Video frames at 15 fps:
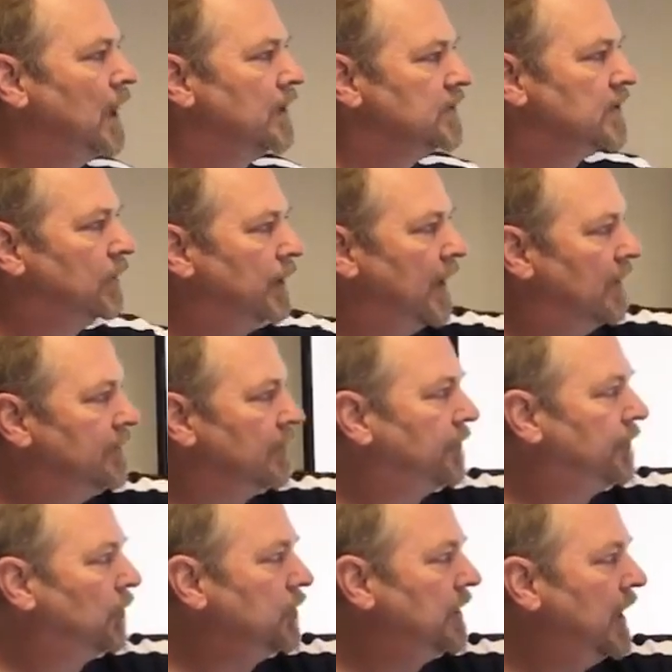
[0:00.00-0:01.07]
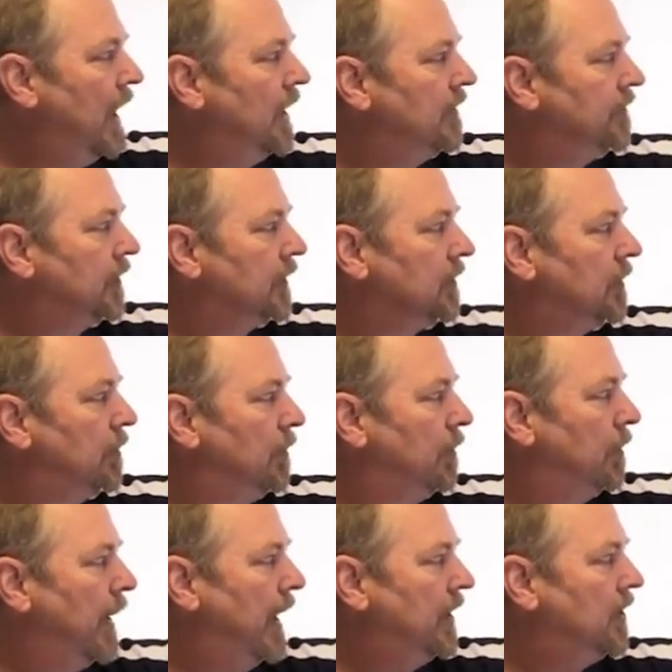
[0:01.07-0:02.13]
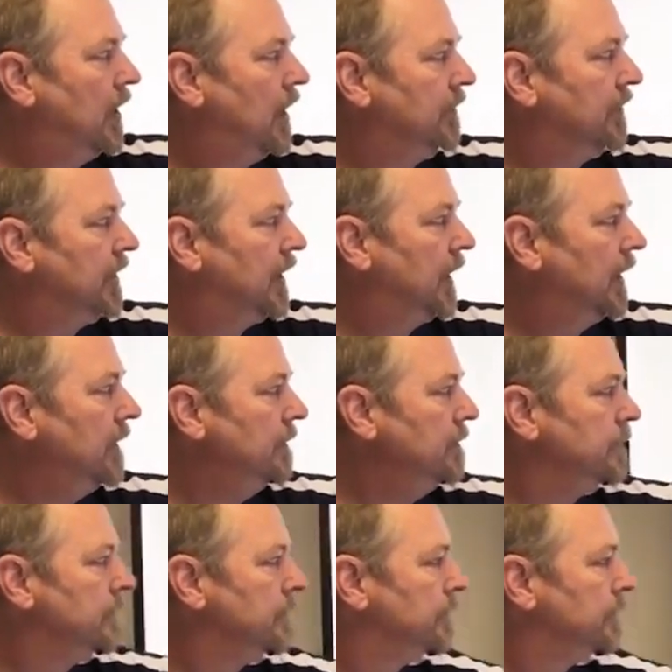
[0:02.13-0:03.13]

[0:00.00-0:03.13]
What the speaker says: So we have a 48 volt battery over here.